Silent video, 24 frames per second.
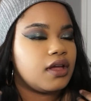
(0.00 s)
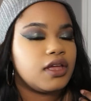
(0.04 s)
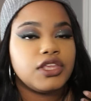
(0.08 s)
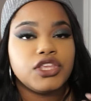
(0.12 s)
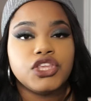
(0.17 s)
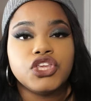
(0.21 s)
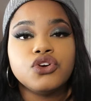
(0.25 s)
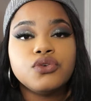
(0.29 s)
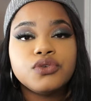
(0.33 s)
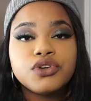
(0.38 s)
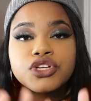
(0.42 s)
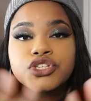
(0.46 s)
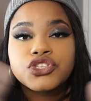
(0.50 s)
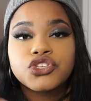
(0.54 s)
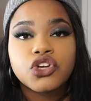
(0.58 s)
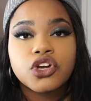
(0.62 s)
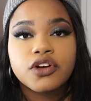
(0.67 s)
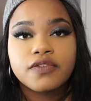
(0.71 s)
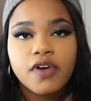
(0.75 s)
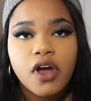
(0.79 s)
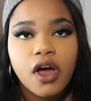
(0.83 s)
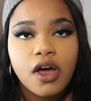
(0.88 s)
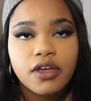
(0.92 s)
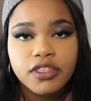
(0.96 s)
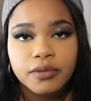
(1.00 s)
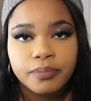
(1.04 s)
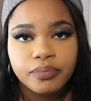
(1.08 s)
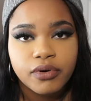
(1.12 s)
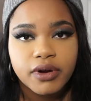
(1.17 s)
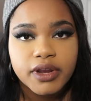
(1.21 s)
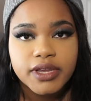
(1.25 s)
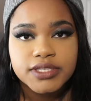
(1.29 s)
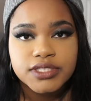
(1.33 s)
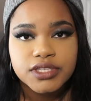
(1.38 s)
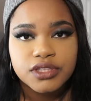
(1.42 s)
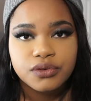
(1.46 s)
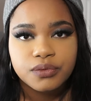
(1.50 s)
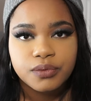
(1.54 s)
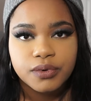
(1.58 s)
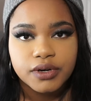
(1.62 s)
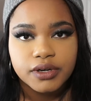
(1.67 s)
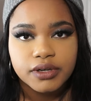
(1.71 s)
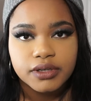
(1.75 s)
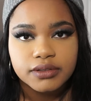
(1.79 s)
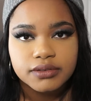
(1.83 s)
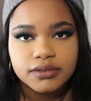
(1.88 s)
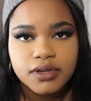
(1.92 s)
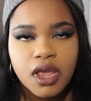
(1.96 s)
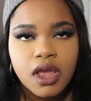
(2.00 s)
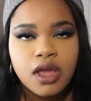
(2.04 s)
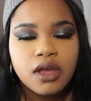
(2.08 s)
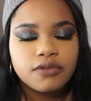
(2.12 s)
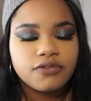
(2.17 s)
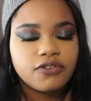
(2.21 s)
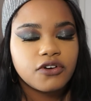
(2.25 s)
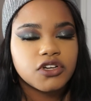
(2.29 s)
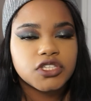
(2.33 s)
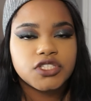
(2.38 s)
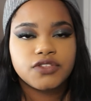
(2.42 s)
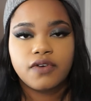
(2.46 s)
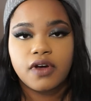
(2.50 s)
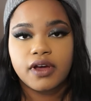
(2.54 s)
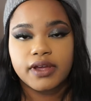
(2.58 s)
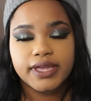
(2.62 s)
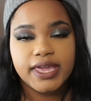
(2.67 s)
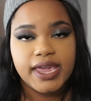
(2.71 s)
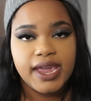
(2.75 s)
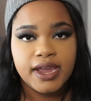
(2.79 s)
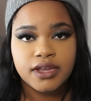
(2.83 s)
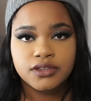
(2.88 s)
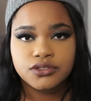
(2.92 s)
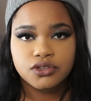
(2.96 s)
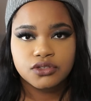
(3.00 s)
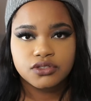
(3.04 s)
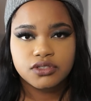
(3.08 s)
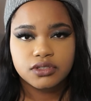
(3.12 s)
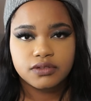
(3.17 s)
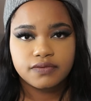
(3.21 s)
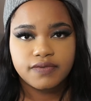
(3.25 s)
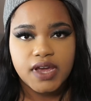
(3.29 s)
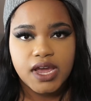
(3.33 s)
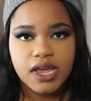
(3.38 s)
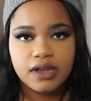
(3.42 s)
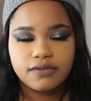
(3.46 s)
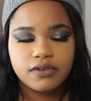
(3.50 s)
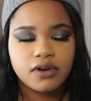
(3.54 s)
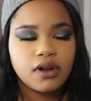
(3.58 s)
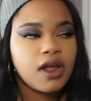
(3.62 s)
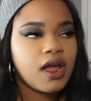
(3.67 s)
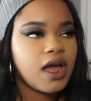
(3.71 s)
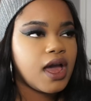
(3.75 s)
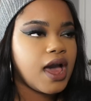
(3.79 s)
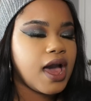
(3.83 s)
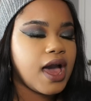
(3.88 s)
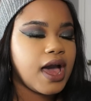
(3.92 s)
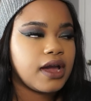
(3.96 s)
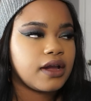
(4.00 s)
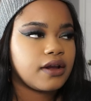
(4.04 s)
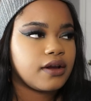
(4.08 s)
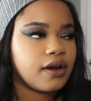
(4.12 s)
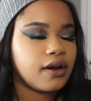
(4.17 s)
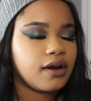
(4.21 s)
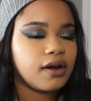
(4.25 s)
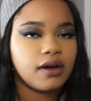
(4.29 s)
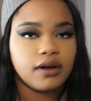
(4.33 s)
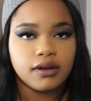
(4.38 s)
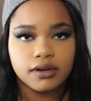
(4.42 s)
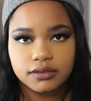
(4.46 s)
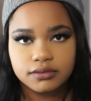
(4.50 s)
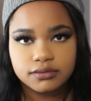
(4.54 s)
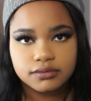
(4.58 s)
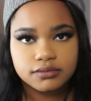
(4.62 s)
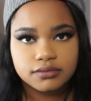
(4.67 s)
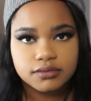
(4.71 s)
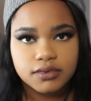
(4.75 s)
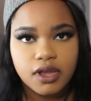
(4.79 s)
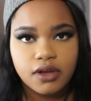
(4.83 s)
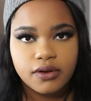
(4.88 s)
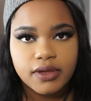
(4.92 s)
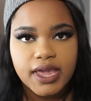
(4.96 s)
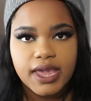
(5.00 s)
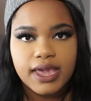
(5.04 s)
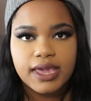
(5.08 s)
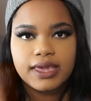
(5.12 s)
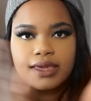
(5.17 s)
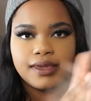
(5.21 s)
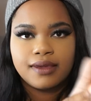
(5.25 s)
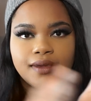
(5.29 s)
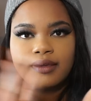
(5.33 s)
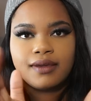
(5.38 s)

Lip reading: You deserve all the praise in the world. First of all, cancer survivor, hot girl, okay?